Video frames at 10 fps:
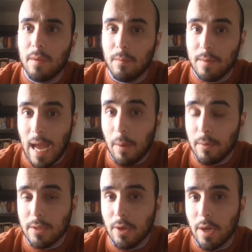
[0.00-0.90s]
now
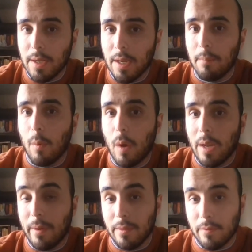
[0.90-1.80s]
is good, but what
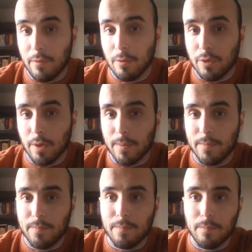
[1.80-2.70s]
about in the future?
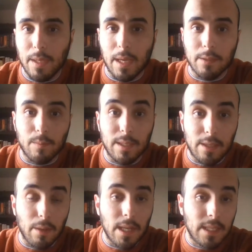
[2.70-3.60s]
Because we
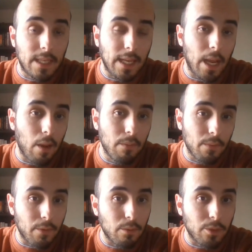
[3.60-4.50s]
still need to take care of the
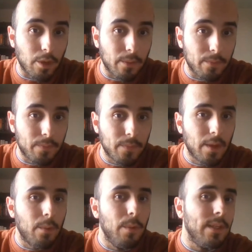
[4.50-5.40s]
future.
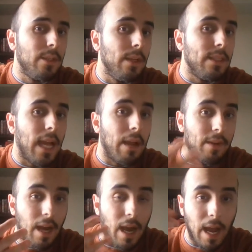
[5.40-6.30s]
We still need to have an
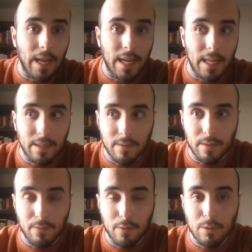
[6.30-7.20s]
eye into
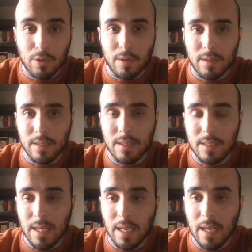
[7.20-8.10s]
the future to
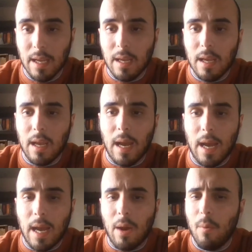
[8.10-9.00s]
see
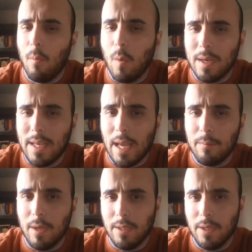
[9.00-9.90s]
what can
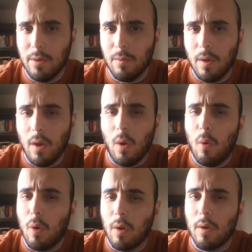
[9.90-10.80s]
we do,
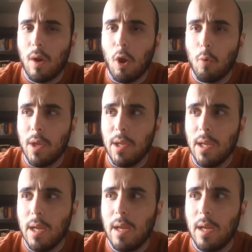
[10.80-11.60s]
or are we